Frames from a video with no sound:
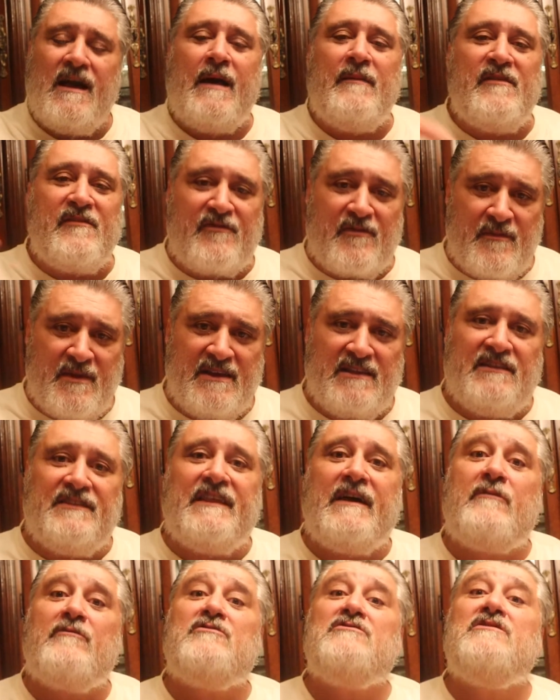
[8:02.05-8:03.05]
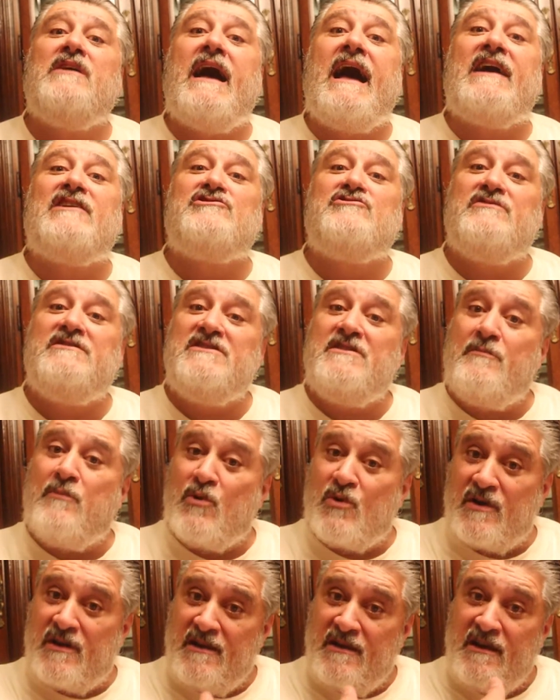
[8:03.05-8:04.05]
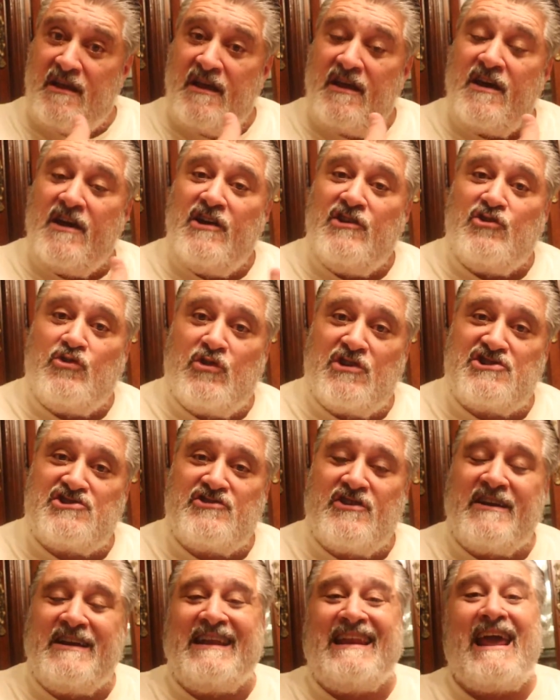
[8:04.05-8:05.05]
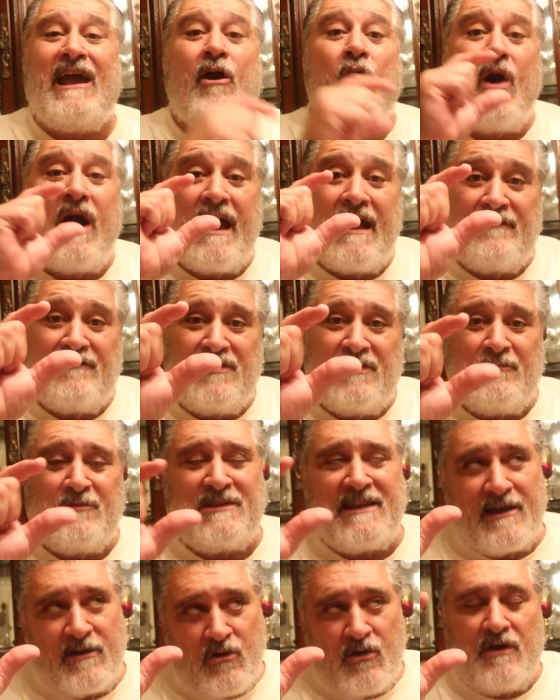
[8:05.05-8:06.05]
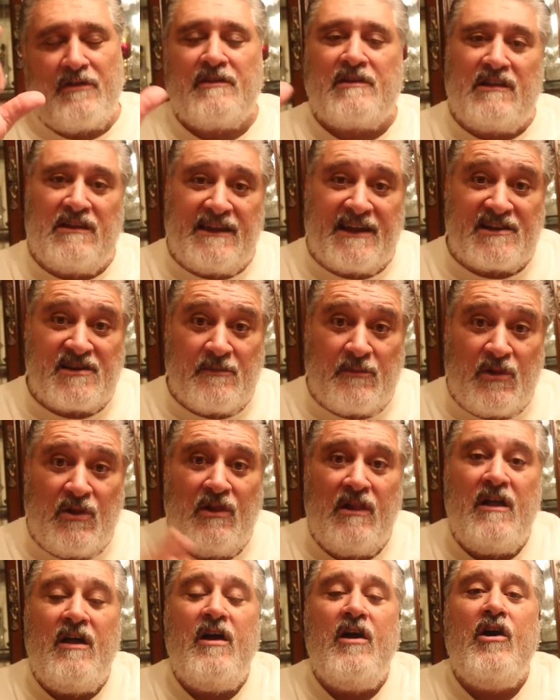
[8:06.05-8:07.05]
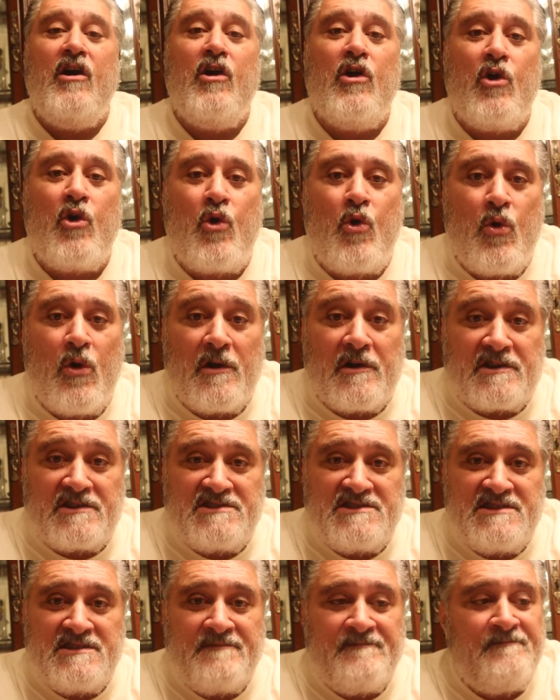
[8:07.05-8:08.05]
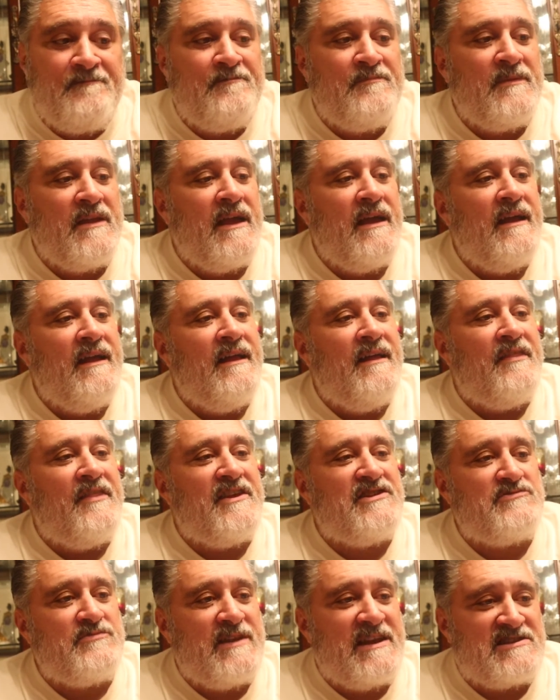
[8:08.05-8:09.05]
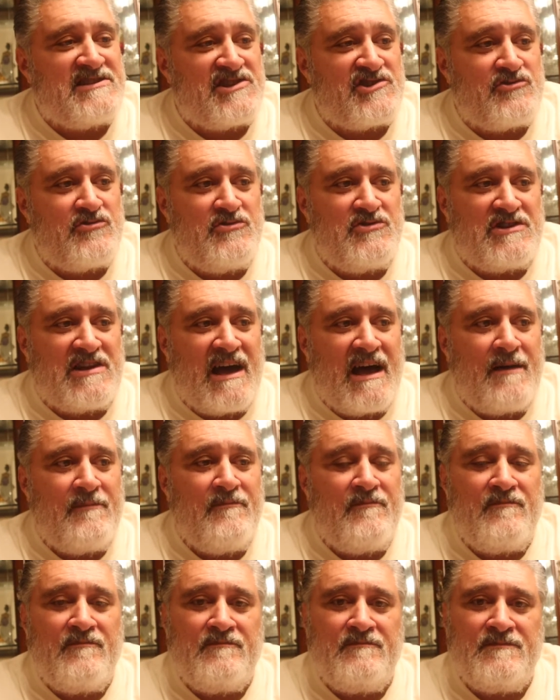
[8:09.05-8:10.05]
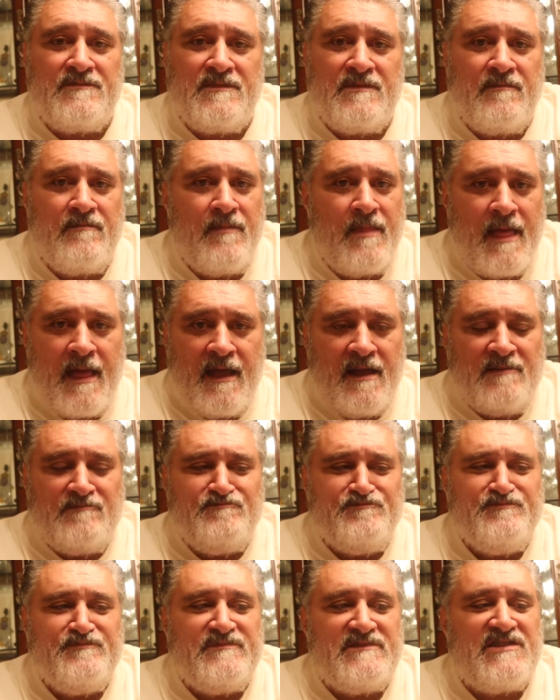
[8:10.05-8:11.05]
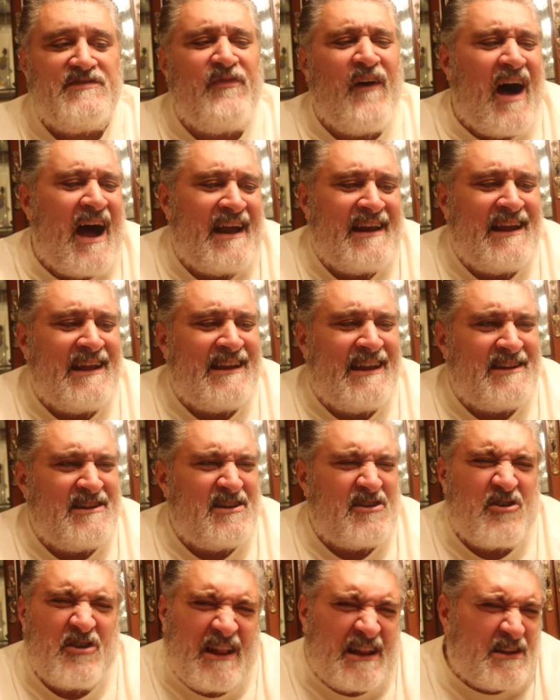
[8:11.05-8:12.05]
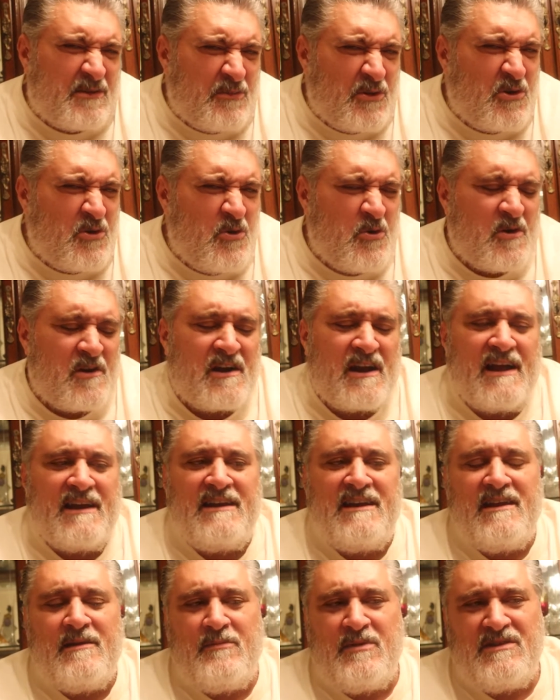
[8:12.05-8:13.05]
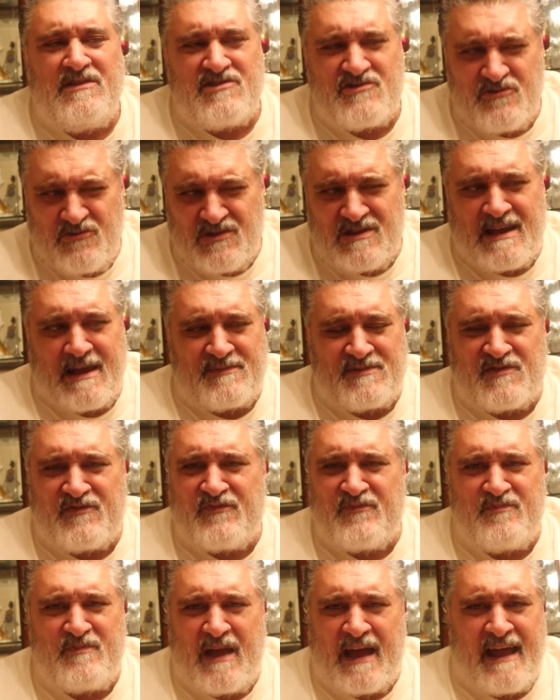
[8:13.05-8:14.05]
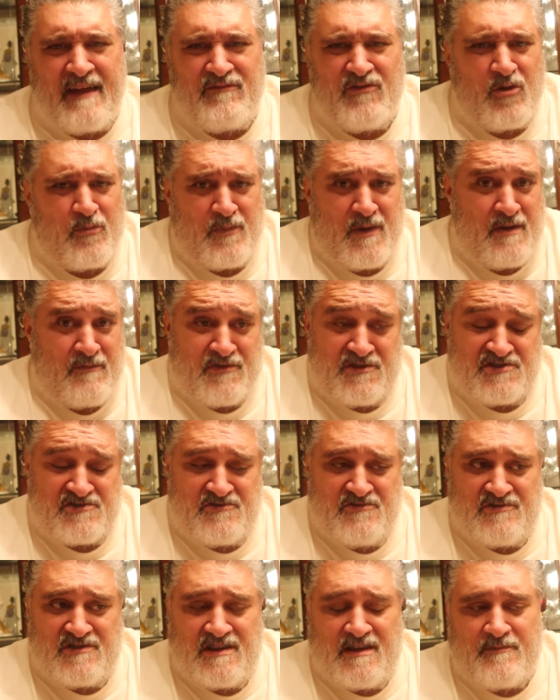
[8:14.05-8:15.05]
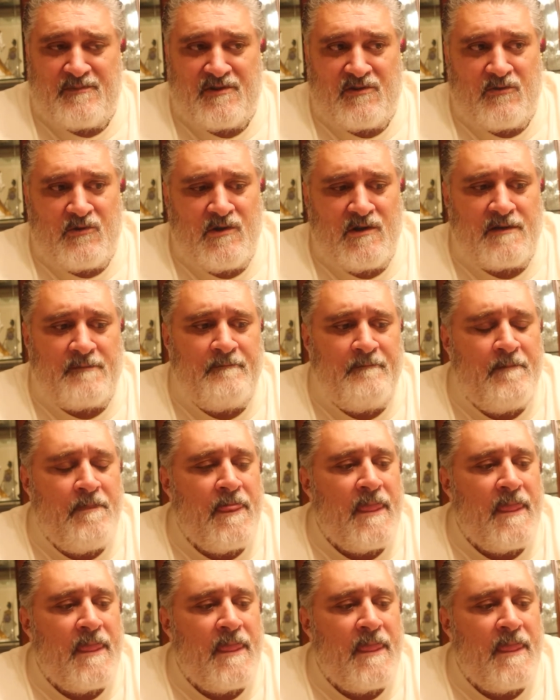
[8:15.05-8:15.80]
I mean, from England that were actually deported to Australia, and they all have the, what they call the collectible corks. This one has a screw top. It's fine. I like the collectible cork idea, but the screw tops, I have no problem with the screw top on a wine.